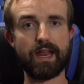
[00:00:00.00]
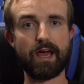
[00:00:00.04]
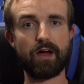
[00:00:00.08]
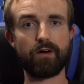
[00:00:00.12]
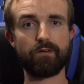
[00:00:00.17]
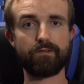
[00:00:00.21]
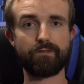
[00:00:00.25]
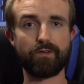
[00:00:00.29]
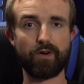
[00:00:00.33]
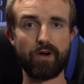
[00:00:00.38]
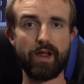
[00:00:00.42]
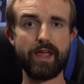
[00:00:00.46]
now
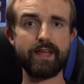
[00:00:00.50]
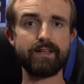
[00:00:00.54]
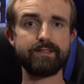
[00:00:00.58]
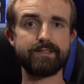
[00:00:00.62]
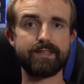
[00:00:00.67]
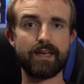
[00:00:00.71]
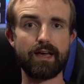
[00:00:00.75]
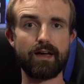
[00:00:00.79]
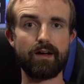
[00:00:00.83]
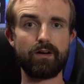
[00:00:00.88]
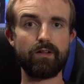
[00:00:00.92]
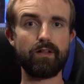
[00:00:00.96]
for
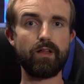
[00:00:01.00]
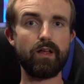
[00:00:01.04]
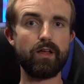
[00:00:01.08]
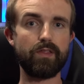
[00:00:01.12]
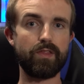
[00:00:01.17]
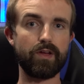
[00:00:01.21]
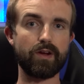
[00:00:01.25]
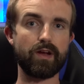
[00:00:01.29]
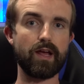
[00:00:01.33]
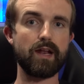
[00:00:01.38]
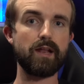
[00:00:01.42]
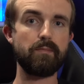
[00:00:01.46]
Intel.
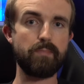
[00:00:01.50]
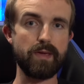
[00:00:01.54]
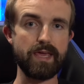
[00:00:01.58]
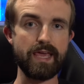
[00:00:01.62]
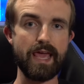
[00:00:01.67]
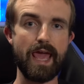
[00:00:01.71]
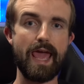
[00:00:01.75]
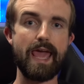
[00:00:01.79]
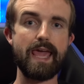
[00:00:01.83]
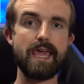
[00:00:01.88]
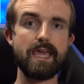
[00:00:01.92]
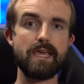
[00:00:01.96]
They're going to
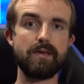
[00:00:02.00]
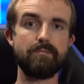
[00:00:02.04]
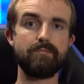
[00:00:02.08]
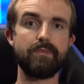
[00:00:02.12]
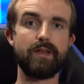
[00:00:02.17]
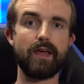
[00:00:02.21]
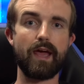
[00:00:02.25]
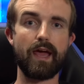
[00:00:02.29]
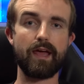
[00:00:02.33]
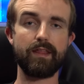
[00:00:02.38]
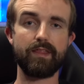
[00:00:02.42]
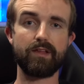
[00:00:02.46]
be
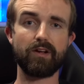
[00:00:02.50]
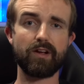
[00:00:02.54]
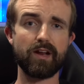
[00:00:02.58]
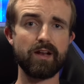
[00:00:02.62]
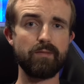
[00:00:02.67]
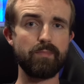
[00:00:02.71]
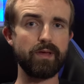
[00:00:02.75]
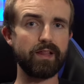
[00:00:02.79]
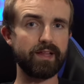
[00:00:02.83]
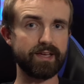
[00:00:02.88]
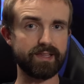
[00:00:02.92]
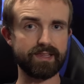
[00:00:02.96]
they're going
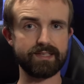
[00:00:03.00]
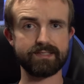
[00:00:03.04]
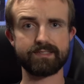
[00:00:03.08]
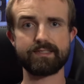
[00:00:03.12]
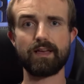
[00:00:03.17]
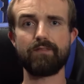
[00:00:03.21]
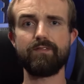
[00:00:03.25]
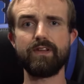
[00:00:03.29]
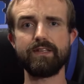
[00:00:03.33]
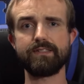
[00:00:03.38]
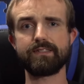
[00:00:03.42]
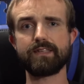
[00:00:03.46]
to be like the
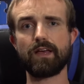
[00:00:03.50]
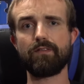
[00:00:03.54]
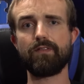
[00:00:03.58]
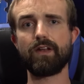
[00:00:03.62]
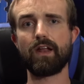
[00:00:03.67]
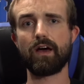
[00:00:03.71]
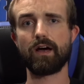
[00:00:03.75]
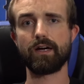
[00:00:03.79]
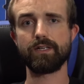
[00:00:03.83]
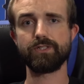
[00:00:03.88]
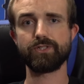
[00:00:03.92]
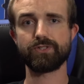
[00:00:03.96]

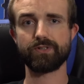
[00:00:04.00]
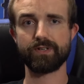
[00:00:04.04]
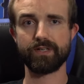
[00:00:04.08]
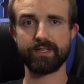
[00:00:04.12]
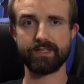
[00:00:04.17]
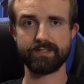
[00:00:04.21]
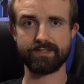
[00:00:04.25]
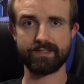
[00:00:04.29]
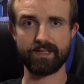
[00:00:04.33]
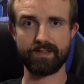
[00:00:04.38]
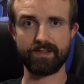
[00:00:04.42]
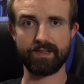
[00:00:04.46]

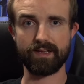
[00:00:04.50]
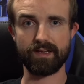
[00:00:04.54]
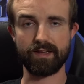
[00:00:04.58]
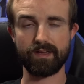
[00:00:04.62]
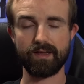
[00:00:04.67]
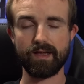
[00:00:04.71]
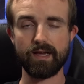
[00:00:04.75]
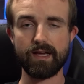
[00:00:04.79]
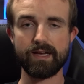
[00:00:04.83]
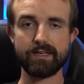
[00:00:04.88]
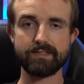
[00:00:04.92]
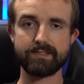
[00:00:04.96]
7700s and the
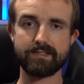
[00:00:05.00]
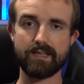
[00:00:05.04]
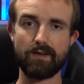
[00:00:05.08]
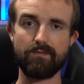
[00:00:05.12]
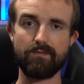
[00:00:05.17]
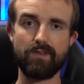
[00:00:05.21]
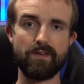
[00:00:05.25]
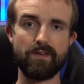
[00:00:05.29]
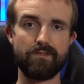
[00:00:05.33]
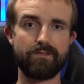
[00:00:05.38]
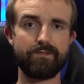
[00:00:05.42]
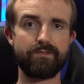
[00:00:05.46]

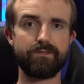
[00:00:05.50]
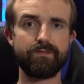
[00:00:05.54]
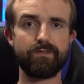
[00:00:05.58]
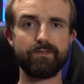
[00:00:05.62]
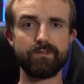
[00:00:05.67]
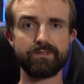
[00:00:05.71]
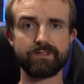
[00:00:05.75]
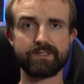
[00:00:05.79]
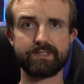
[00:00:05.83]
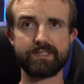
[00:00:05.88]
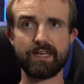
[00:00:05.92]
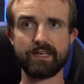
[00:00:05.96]

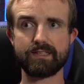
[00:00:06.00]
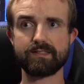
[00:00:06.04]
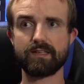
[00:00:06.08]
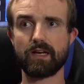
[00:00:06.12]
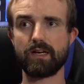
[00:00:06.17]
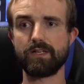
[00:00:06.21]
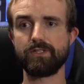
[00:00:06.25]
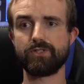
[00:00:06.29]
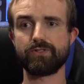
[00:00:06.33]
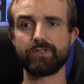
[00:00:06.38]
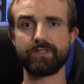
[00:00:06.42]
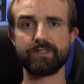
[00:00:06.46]

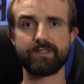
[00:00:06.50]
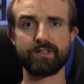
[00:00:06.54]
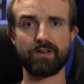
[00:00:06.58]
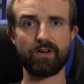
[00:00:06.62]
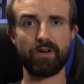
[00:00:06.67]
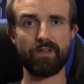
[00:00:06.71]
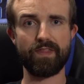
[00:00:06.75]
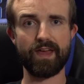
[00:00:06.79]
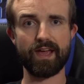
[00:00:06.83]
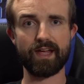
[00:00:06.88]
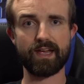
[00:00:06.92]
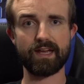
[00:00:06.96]
7600s and
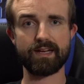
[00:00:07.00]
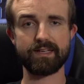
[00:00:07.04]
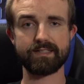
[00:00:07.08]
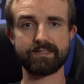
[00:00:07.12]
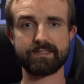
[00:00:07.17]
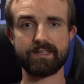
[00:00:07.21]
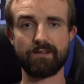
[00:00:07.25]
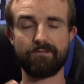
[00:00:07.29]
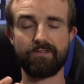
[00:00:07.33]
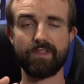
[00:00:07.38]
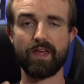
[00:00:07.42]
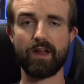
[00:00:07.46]
all that kind of
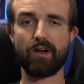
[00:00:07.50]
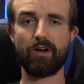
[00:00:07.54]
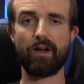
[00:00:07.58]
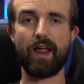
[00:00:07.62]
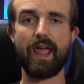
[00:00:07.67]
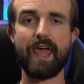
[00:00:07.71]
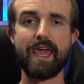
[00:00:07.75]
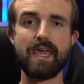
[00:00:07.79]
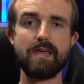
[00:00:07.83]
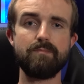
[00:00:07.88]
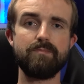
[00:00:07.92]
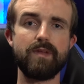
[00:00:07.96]
stuff that are
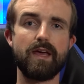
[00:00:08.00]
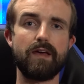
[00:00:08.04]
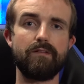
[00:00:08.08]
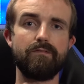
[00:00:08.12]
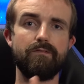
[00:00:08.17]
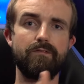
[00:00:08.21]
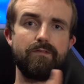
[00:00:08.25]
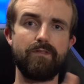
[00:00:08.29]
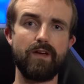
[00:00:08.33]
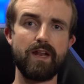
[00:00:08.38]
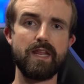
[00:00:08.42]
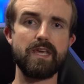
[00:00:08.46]
aimed at
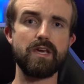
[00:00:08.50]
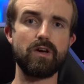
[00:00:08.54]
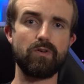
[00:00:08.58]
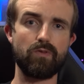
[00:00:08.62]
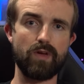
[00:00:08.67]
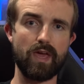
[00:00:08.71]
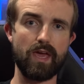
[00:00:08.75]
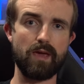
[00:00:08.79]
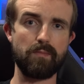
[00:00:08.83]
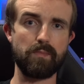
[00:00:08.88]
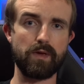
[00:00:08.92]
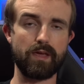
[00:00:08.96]
video
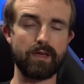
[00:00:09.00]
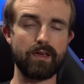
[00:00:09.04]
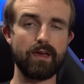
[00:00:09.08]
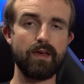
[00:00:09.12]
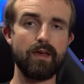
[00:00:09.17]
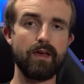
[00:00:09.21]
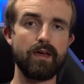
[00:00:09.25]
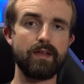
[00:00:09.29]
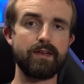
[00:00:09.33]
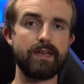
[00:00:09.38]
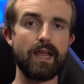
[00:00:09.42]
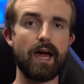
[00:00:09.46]
gaming,
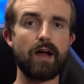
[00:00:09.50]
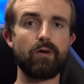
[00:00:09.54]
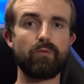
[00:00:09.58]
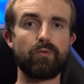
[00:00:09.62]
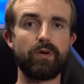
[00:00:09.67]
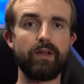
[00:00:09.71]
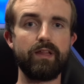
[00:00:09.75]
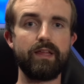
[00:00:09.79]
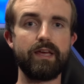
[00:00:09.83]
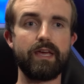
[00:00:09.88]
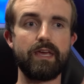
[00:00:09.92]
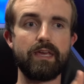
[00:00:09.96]
not
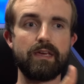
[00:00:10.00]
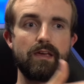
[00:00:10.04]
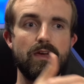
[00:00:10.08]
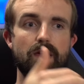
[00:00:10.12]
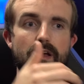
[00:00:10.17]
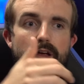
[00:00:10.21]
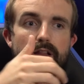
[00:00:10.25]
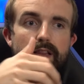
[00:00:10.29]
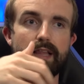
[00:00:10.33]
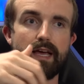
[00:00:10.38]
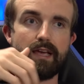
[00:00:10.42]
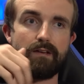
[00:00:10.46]
really
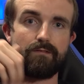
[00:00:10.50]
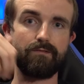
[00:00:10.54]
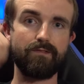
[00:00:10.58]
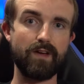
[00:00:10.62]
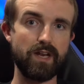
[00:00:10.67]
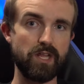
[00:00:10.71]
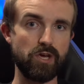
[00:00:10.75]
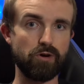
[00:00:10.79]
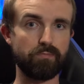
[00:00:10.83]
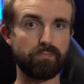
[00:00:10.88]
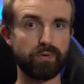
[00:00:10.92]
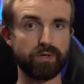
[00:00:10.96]
like
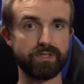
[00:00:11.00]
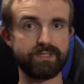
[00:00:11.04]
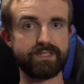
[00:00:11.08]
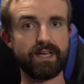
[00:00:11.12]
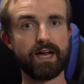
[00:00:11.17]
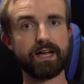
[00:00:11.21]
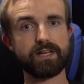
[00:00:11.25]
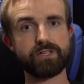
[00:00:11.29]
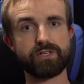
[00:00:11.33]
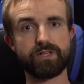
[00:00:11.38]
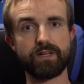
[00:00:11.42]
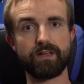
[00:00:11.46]
video
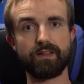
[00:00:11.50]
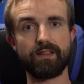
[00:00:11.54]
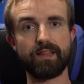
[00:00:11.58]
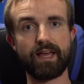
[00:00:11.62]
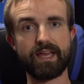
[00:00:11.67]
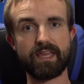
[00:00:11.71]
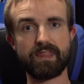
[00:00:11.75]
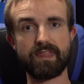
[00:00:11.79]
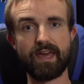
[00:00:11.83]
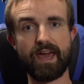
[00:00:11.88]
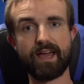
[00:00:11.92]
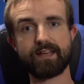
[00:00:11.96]
production
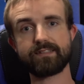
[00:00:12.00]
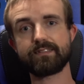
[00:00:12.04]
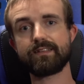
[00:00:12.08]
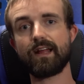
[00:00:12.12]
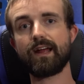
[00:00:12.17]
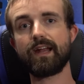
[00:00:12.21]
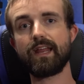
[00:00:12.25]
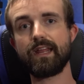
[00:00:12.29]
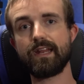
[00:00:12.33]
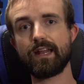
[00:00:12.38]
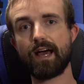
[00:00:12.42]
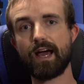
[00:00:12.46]
like the
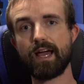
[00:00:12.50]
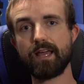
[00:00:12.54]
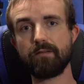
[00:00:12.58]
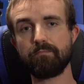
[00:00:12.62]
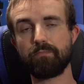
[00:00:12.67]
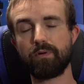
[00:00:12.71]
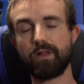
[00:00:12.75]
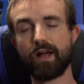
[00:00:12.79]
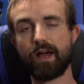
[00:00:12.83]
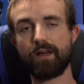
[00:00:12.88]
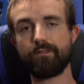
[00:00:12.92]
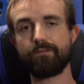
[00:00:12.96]
X99
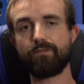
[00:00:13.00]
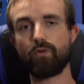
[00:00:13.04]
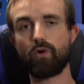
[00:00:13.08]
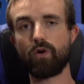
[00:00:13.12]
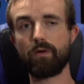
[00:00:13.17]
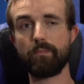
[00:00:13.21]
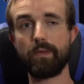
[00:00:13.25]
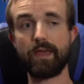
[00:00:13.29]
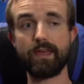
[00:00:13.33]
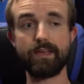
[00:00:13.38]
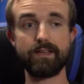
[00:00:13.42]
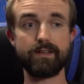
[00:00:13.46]

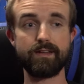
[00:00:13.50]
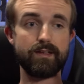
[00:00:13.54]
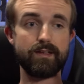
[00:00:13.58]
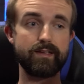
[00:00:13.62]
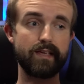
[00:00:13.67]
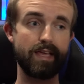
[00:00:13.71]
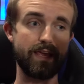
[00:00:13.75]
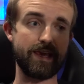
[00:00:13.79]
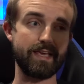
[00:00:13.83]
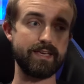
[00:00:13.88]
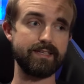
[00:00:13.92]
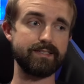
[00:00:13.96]
platform
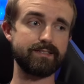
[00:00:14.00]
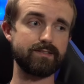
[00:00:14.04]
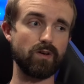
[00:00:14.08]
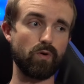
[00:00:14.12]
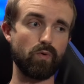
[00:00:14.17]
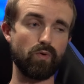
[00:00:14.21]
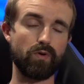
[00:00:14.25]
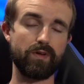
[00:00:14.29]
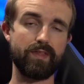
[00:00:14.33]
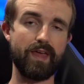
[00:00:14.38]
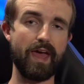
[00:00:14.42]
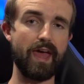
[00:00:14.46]
is
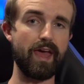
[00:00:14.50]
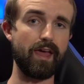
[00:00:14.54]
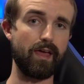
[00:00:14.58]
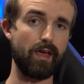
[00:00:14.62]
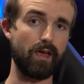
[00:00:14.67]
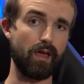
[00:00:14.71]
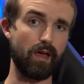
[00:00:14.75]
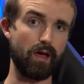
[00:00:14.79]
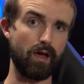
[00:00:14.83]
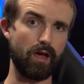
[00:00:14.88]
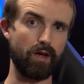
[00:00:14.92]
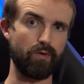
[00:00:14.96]
or the
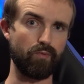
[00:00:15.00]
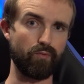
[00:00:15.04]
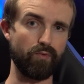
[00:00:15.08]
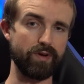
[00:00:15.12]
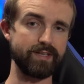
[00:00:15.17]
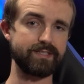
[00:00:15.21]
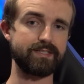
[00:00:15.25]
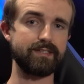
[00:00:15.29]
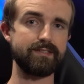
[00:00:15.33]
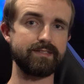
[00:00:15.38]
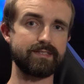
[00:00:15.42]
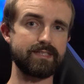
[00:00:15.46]

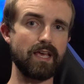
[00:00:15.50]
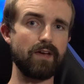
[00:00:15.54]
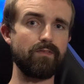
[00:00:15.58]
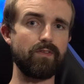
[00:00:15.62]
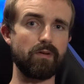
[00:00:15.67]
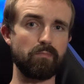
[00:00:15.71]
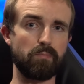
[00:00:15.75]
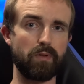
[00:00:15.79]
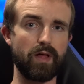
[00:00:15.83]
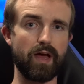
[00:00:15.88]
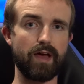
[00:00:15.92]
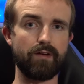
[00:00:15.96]
Ryzen
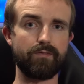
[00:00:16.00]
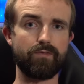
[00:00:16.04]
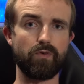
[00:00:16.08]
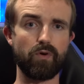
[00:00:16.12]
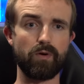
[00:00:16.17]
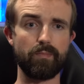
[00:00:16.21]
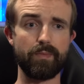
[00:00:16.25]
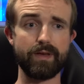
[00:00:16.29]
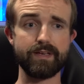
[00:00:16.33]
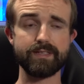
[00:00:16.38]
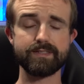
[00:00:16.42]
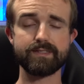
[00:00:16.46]
7
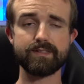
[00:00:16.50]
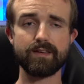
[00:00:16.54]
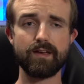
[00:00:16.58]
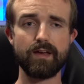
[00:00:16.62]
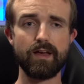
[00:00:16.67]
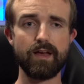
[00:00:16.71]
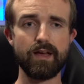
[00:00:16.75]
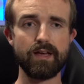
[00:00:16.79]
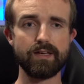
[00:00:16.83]
platform is.